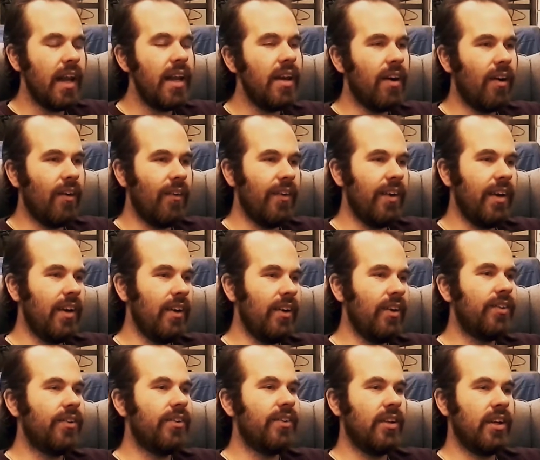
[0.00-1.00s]
I know he
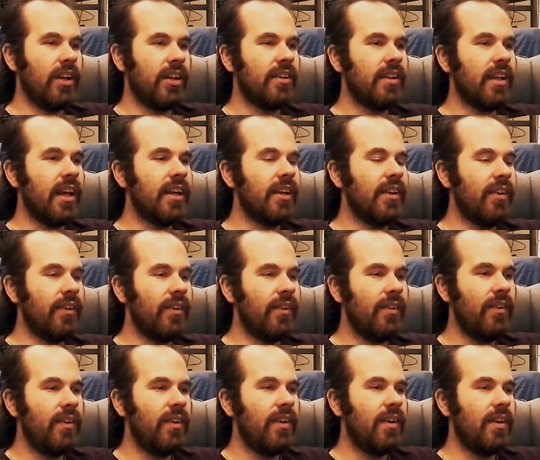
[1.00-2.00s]
looks just like you,
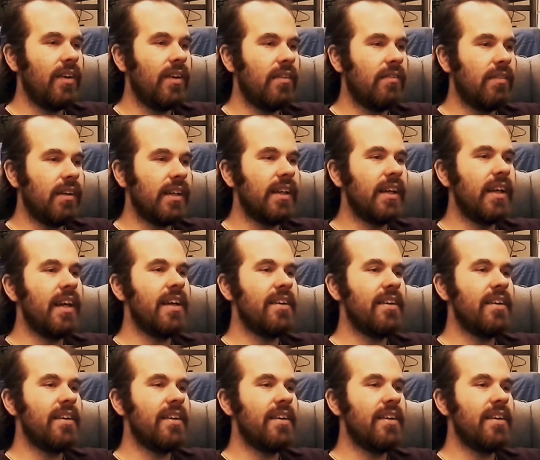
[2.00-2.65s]
but he